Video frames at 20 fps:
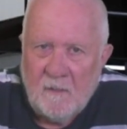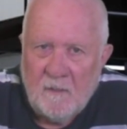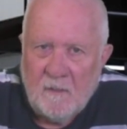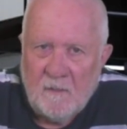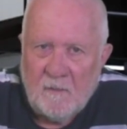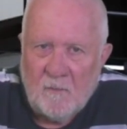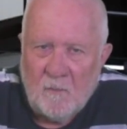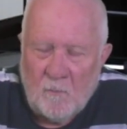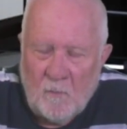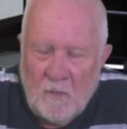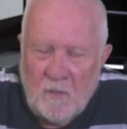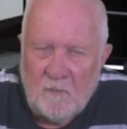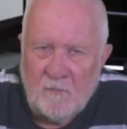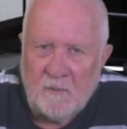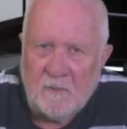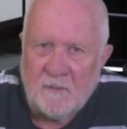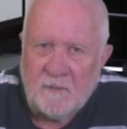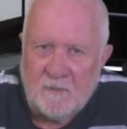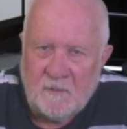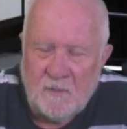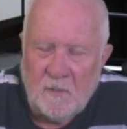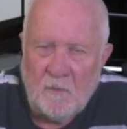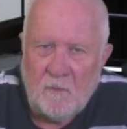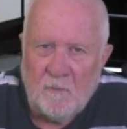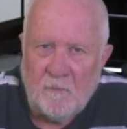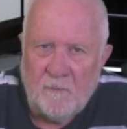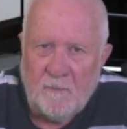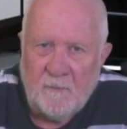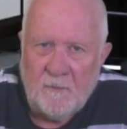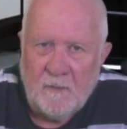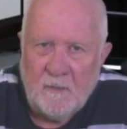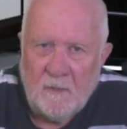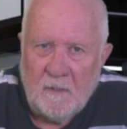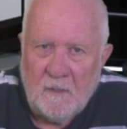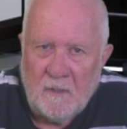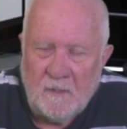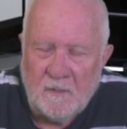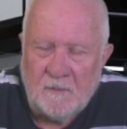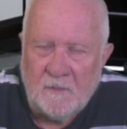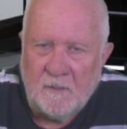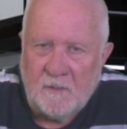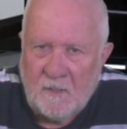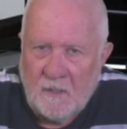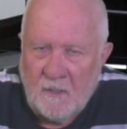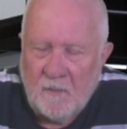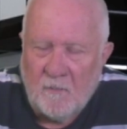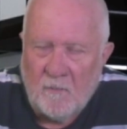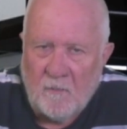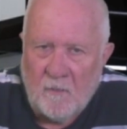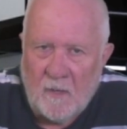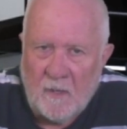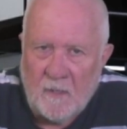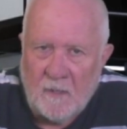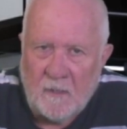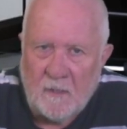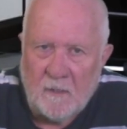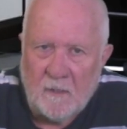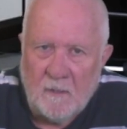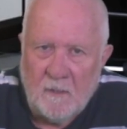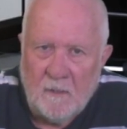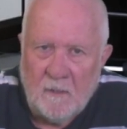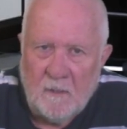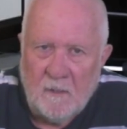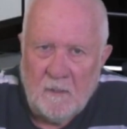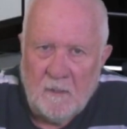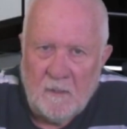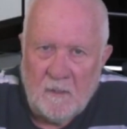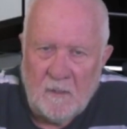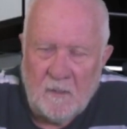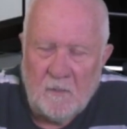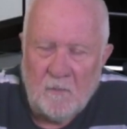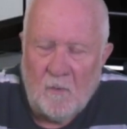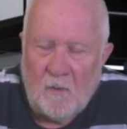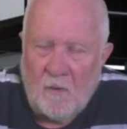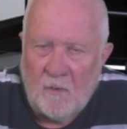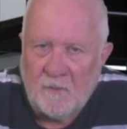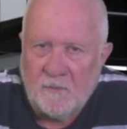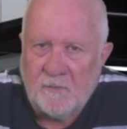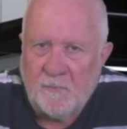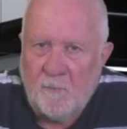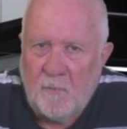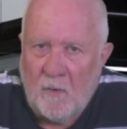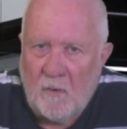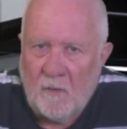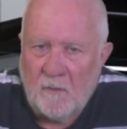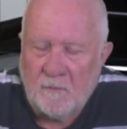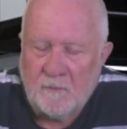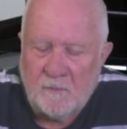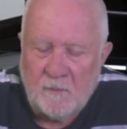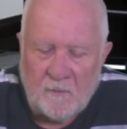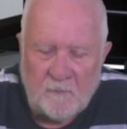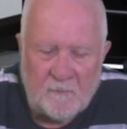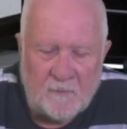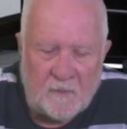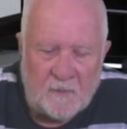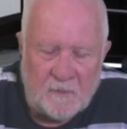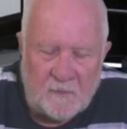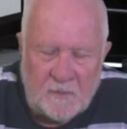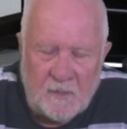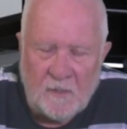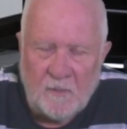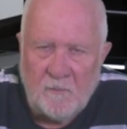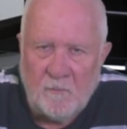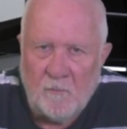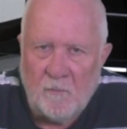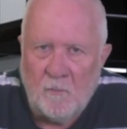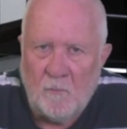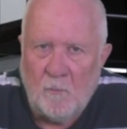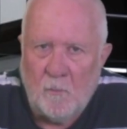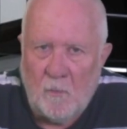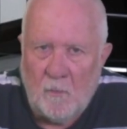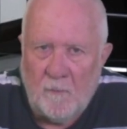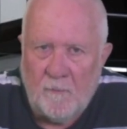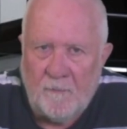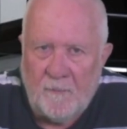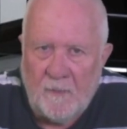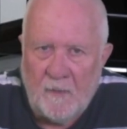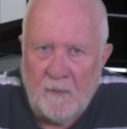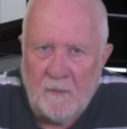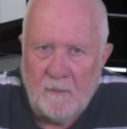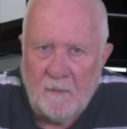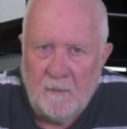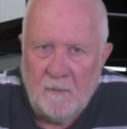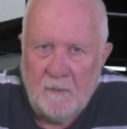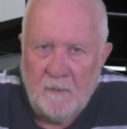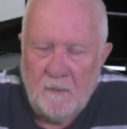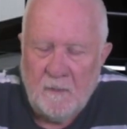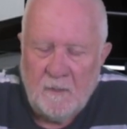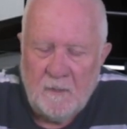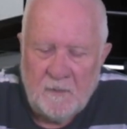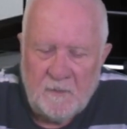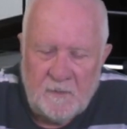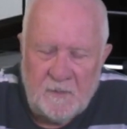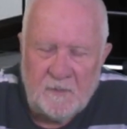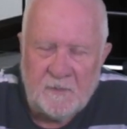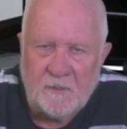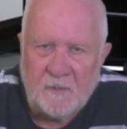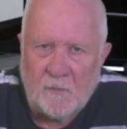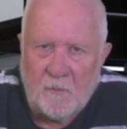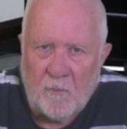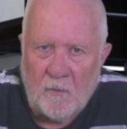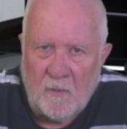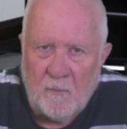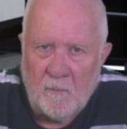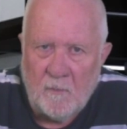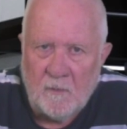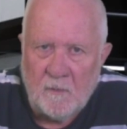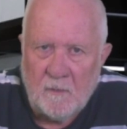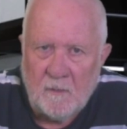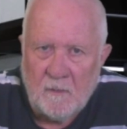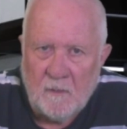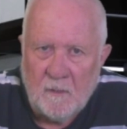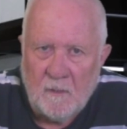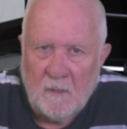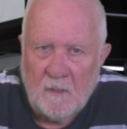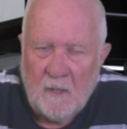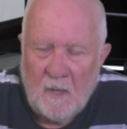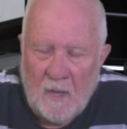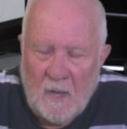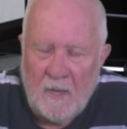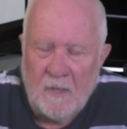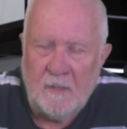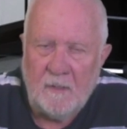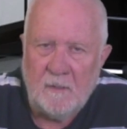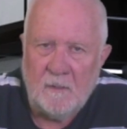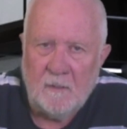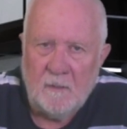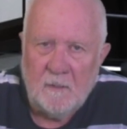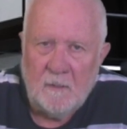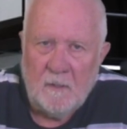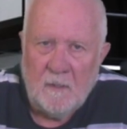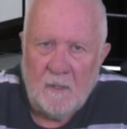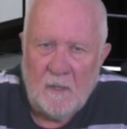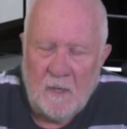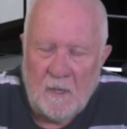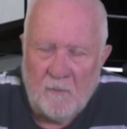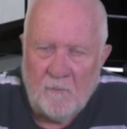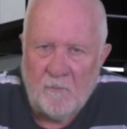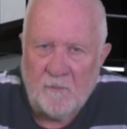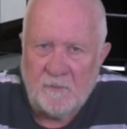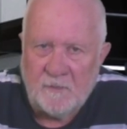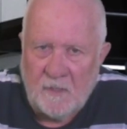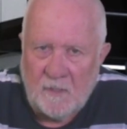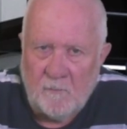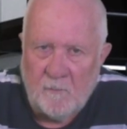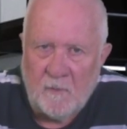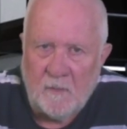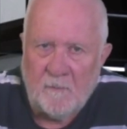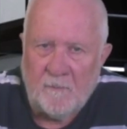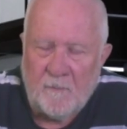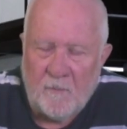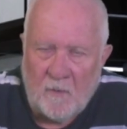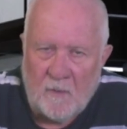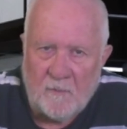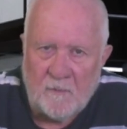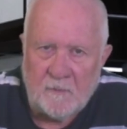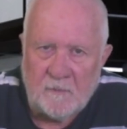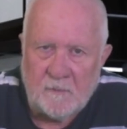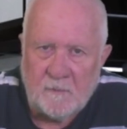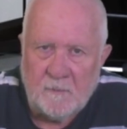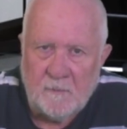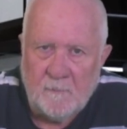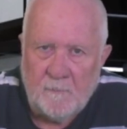the world itself is deteriorating into a hodgepodge of continual warfare, disagreement, hate, and resentment for others.